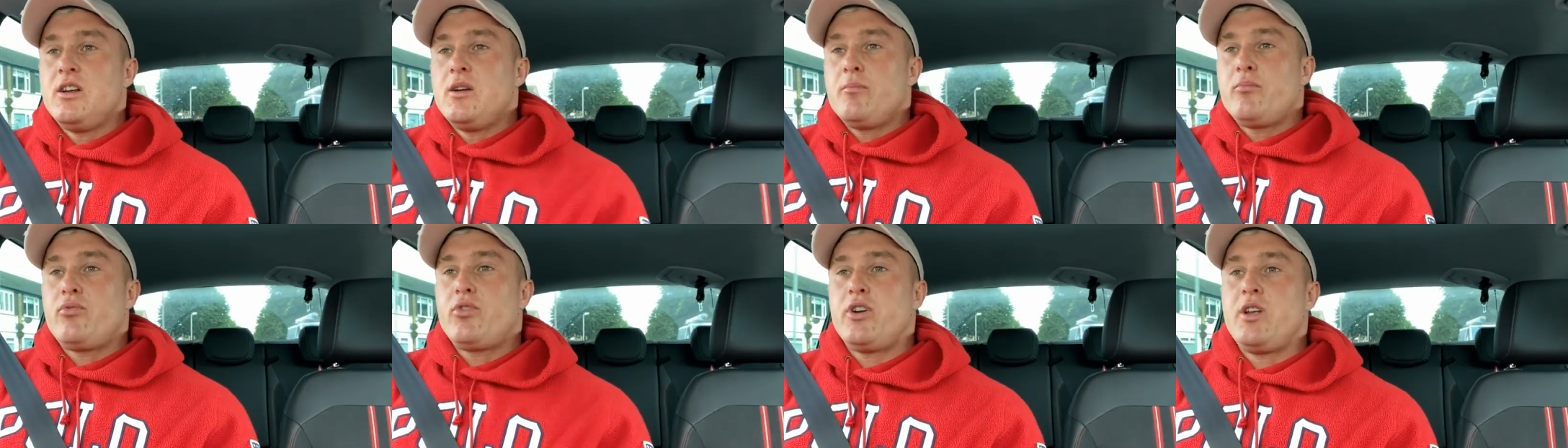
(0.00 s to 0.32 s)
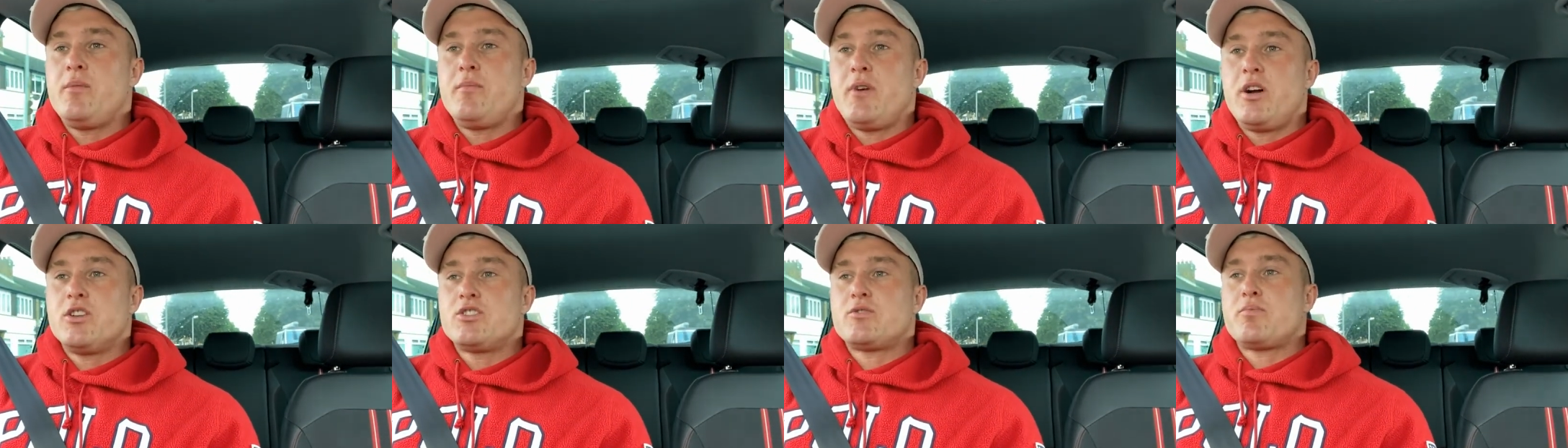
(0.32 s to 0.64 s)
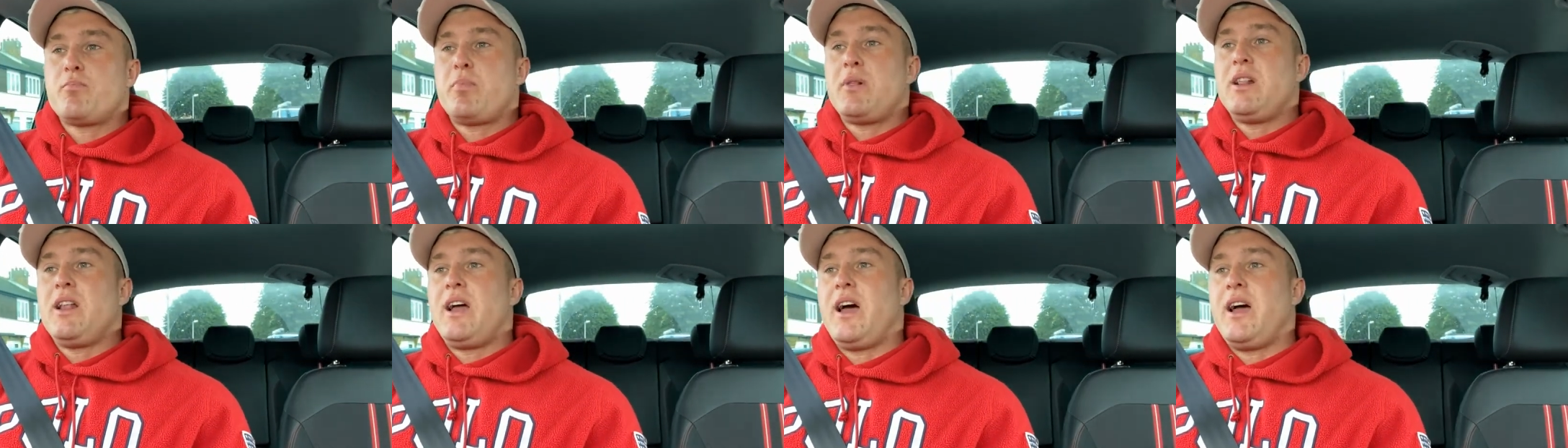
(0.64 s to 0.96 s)
pretty much
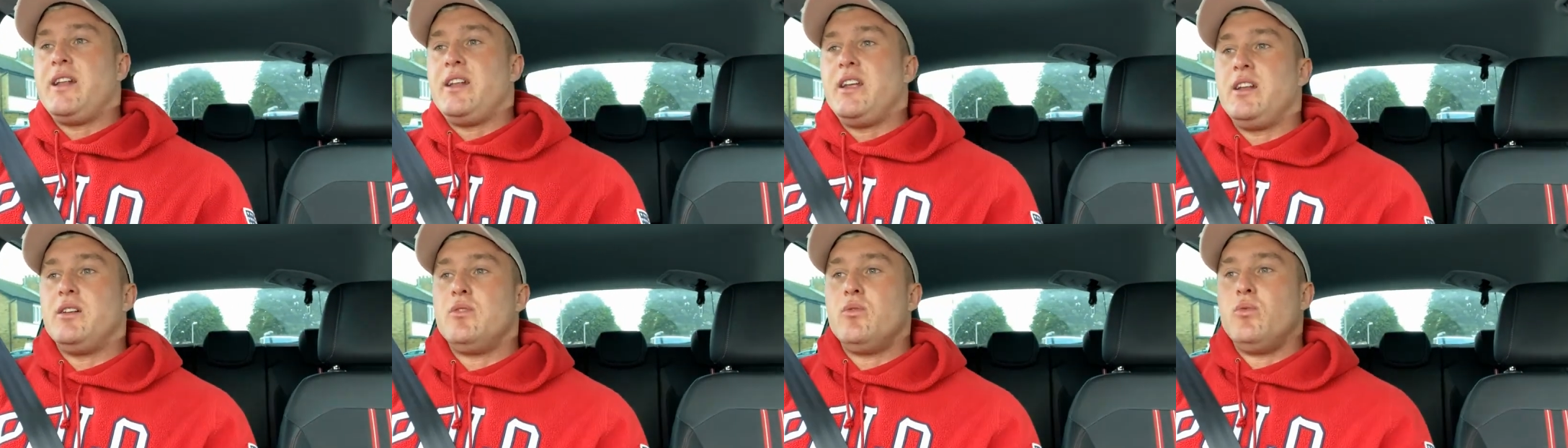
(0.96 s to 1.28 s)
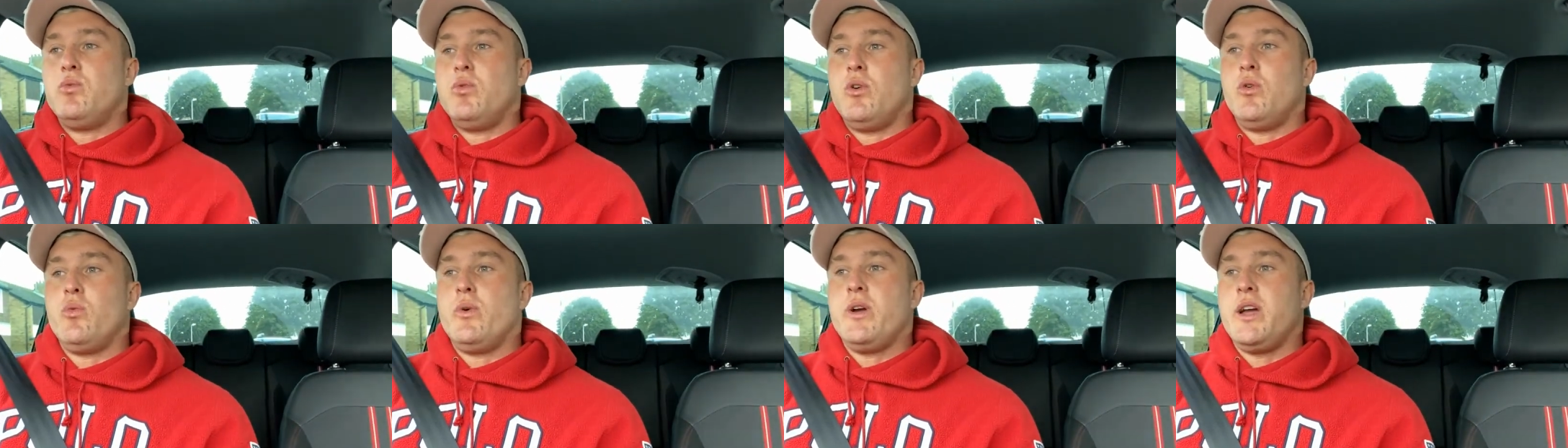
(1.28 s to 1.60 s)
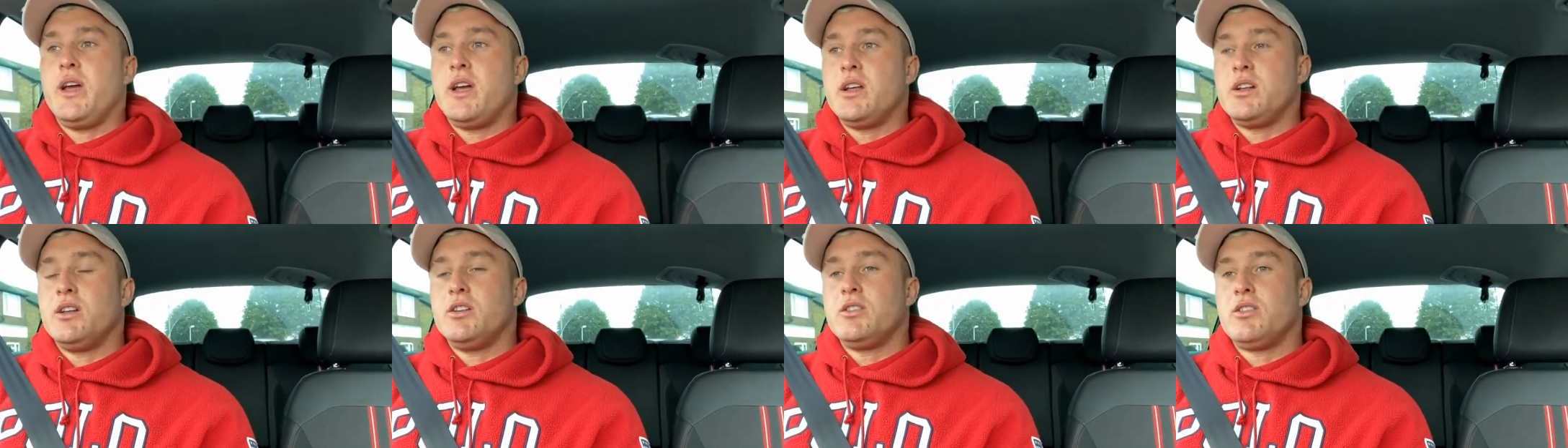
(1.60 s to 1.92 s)
planning what
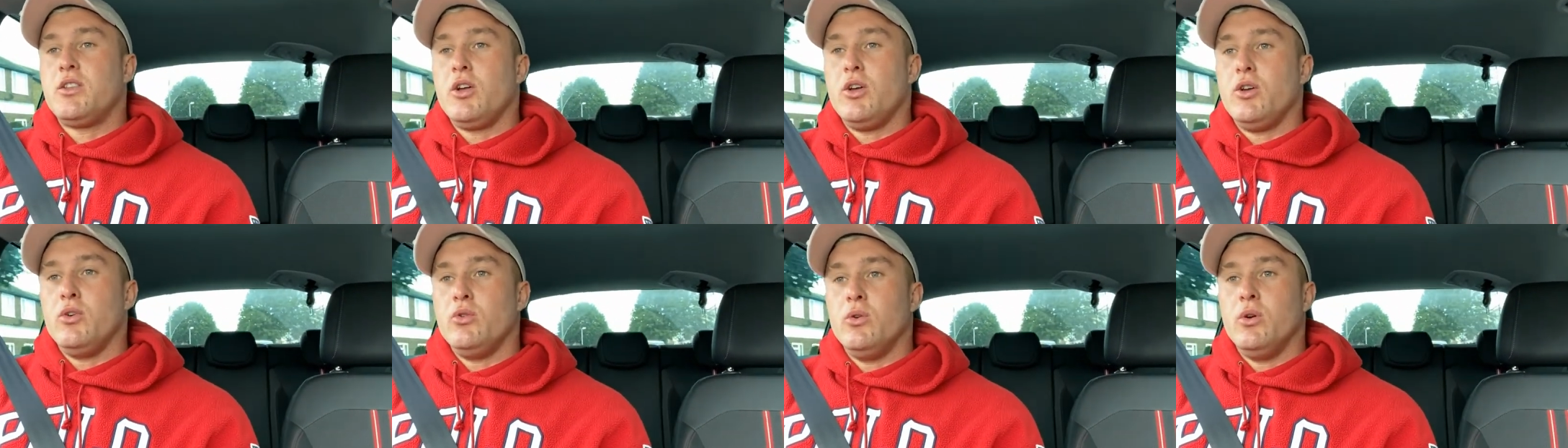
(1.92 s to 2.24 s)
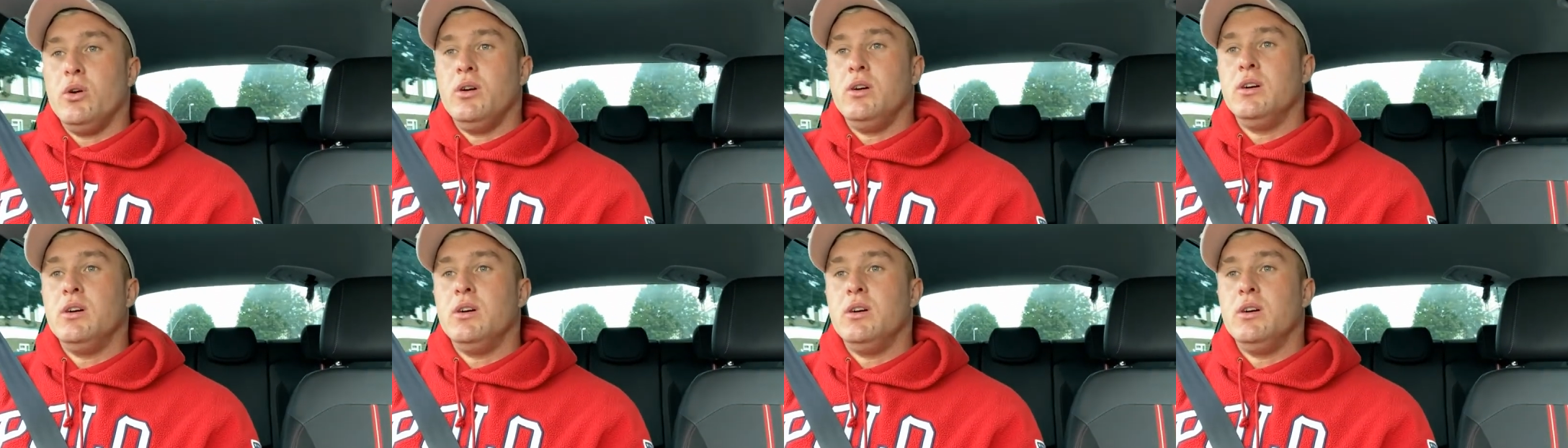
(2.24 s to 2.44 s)
we're going to do